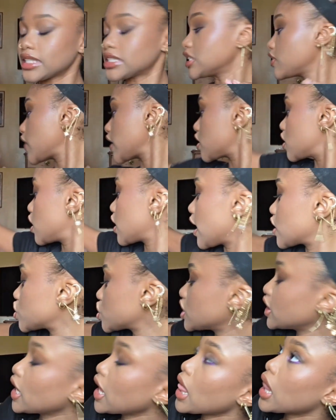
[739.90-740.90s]
This is the final look.
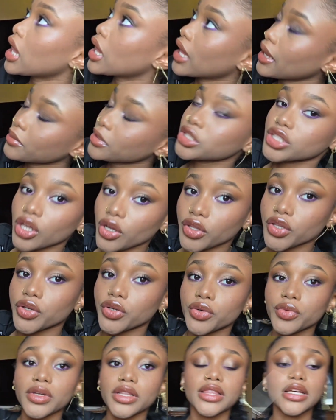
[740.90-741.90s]
Actually, let me show
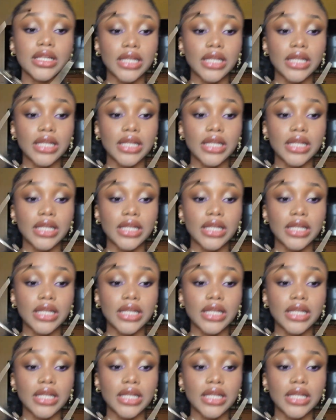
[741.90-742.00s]
you with the